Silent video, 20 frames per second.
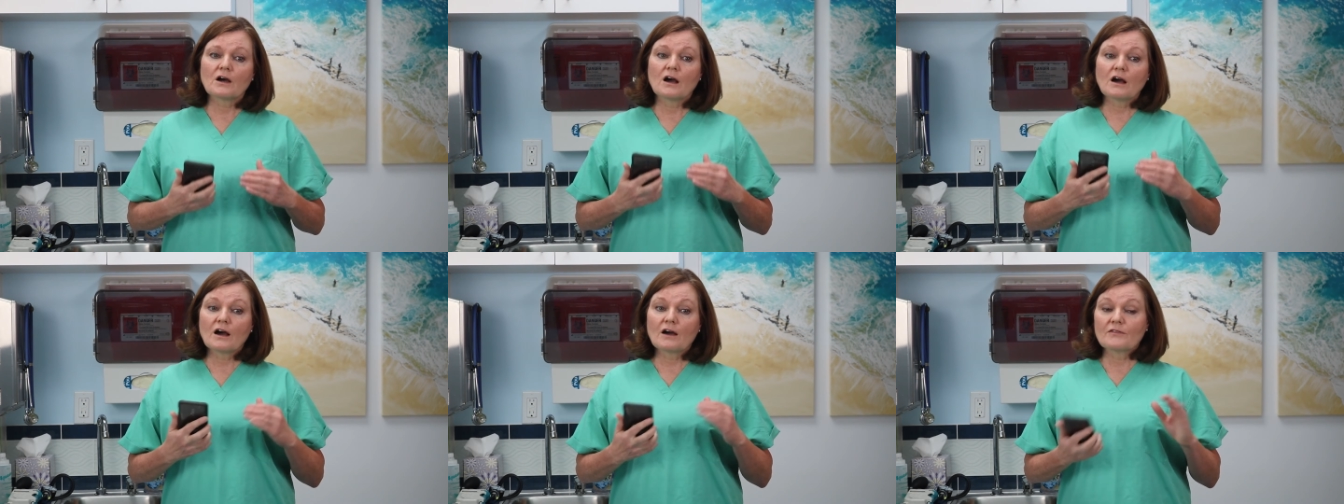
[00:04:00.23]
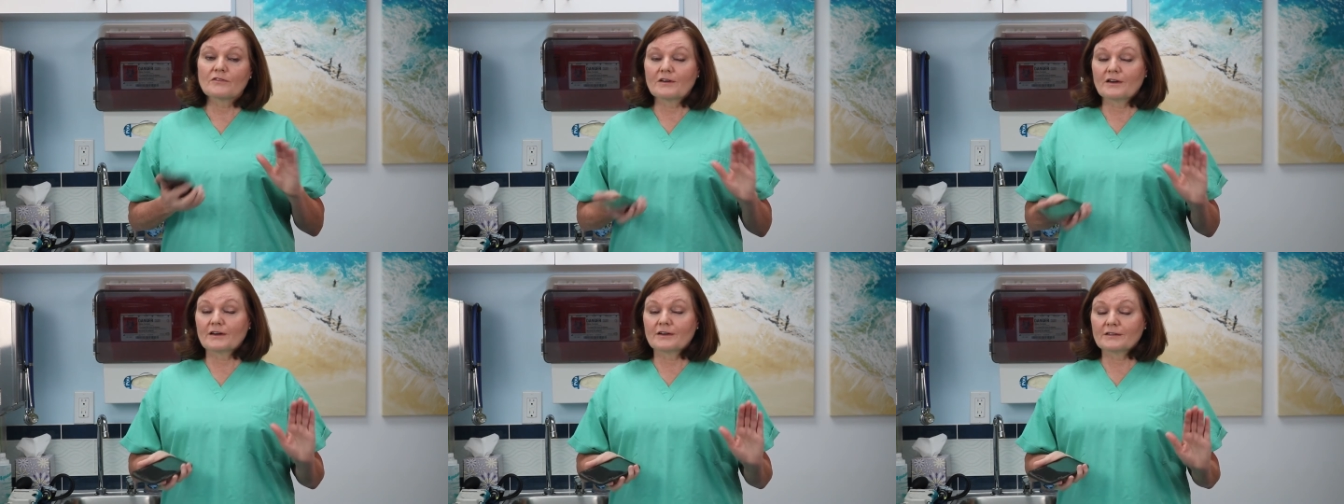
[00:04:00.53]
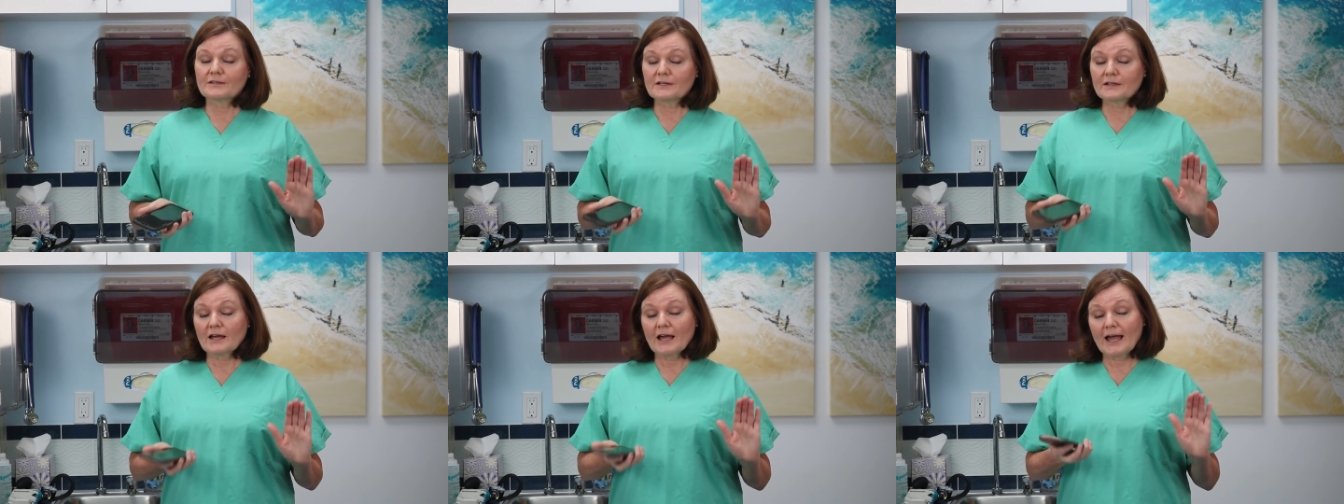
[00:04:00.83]

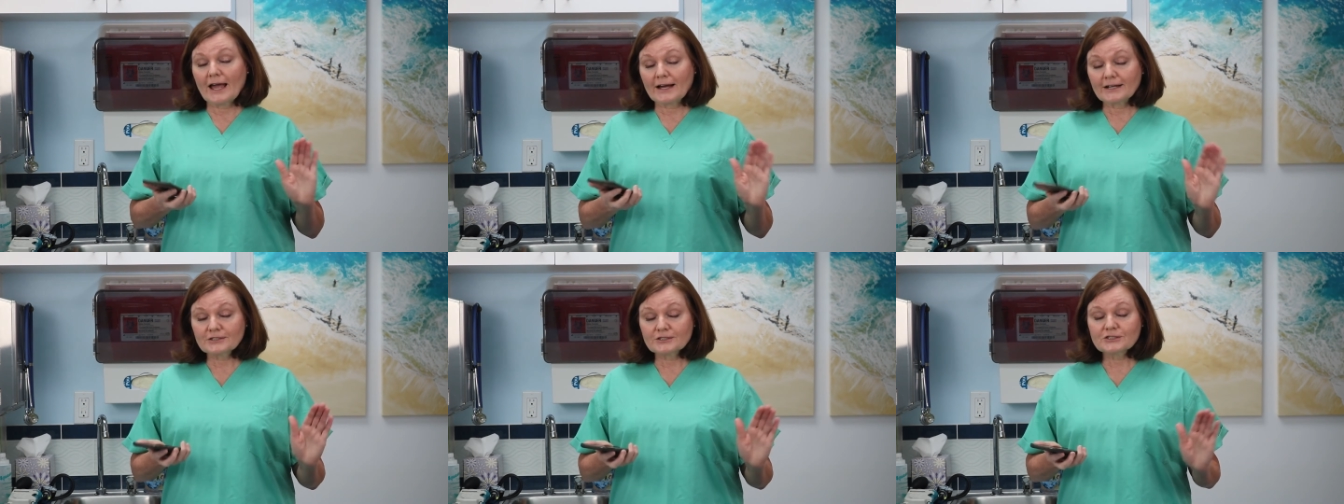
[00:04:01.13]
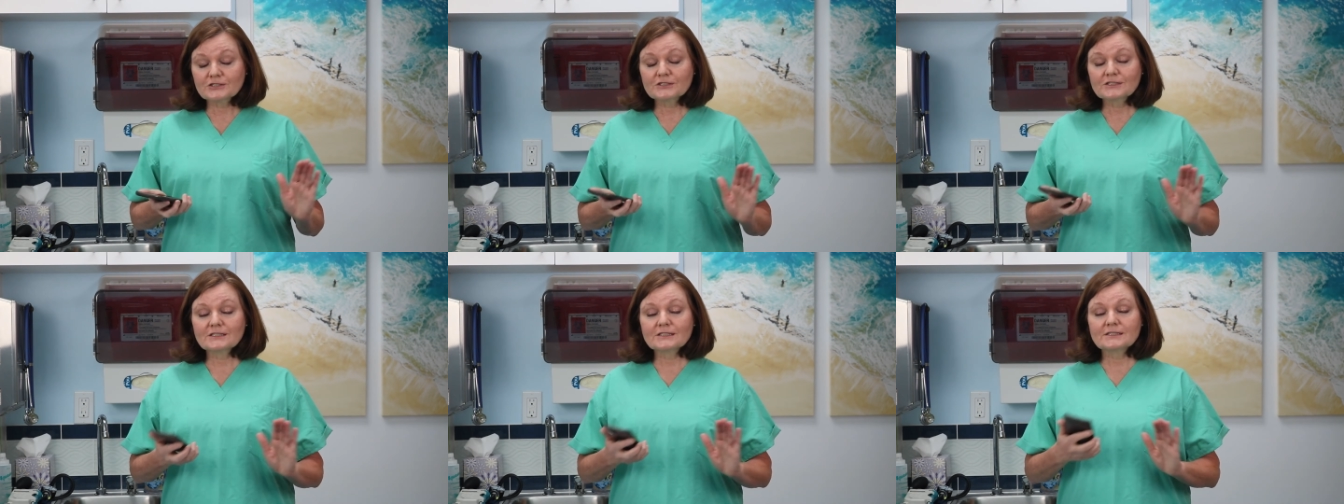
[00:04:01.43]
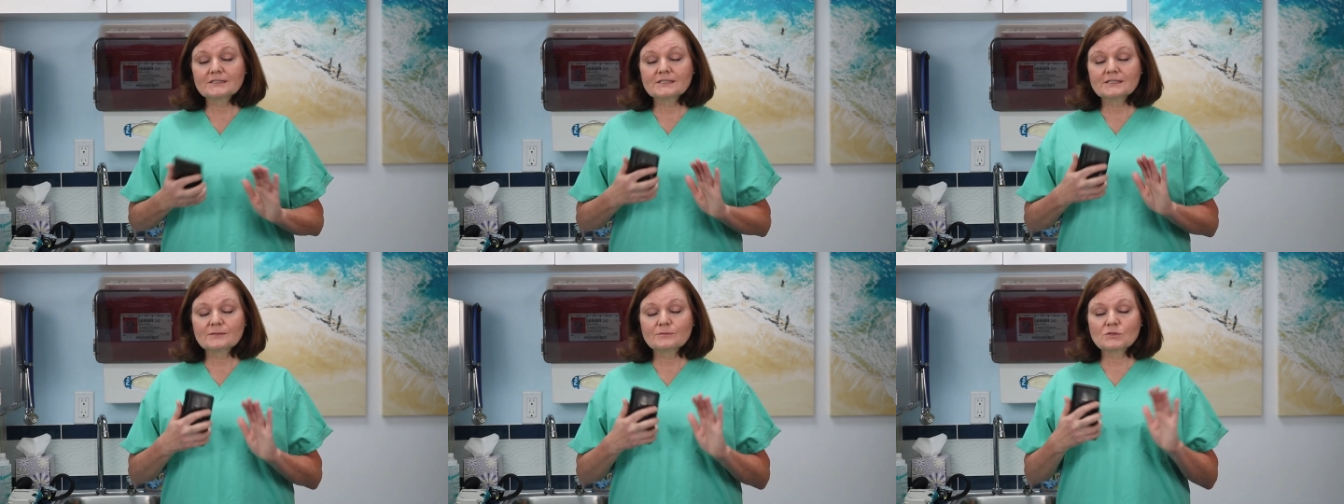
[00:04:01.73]
that actually,
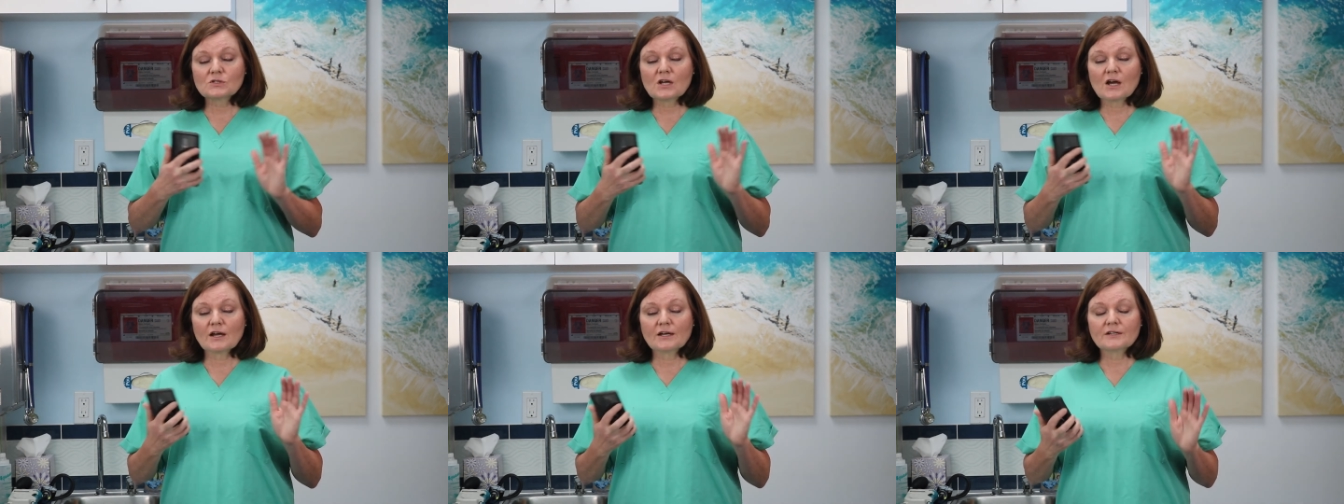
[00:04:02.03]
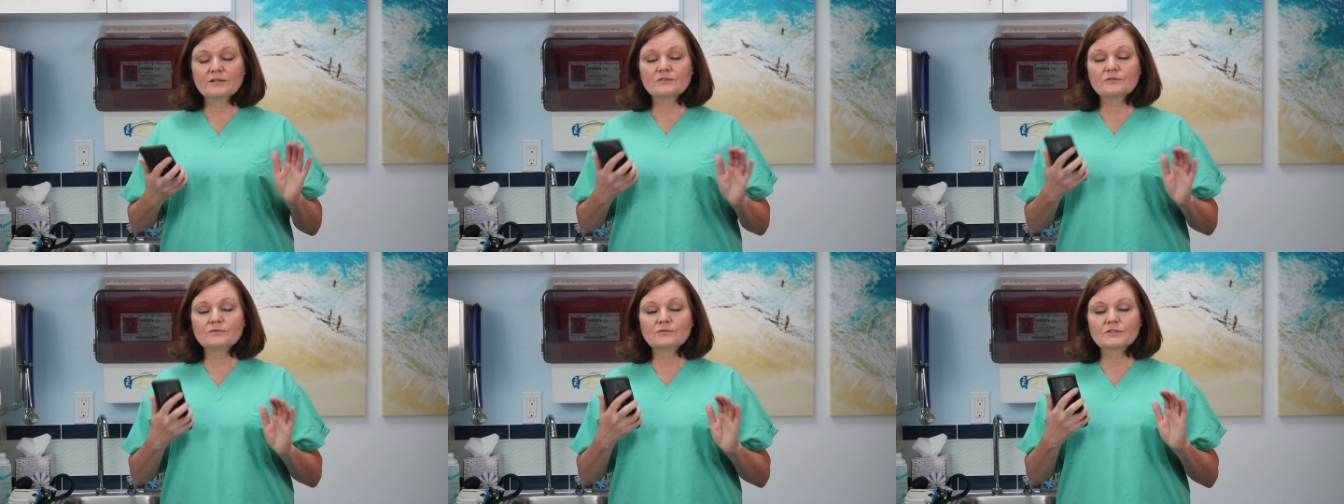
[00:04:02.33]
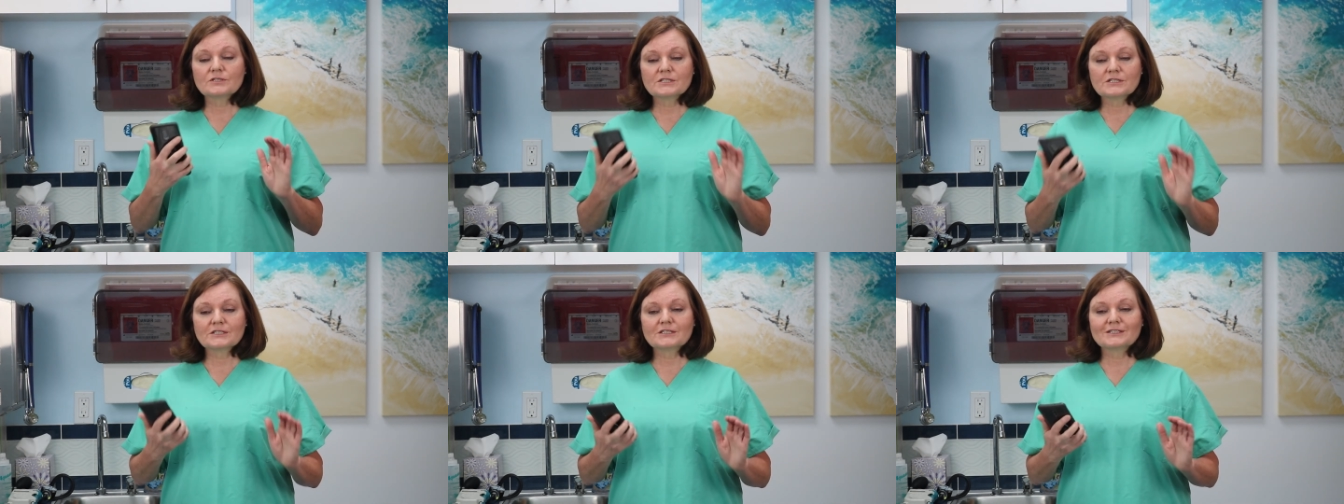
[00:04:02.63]
it seems kind of
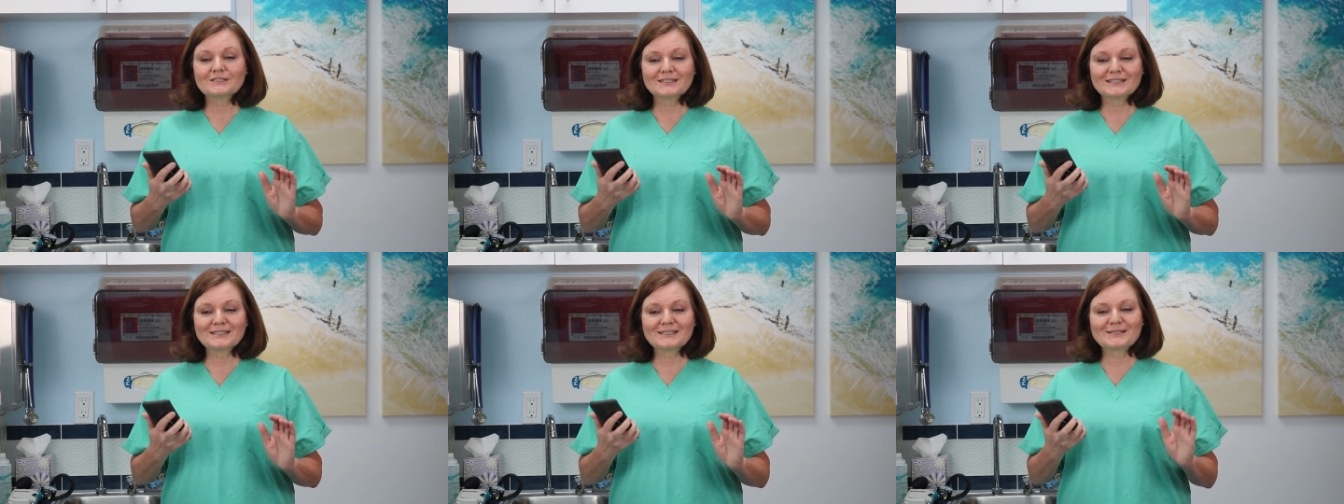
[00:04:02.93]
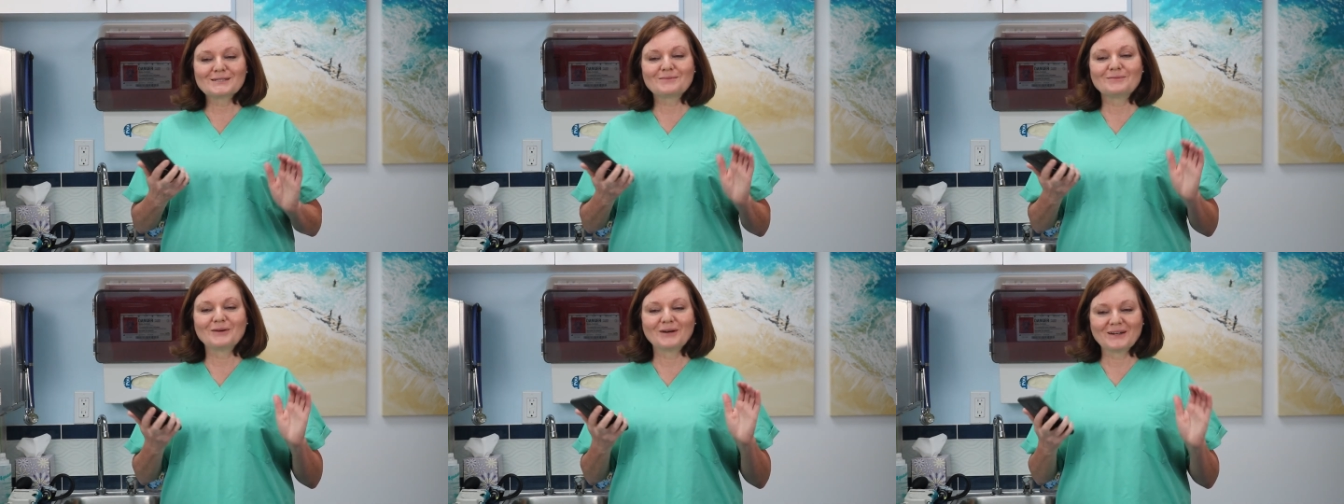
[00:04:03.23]
ridiculous,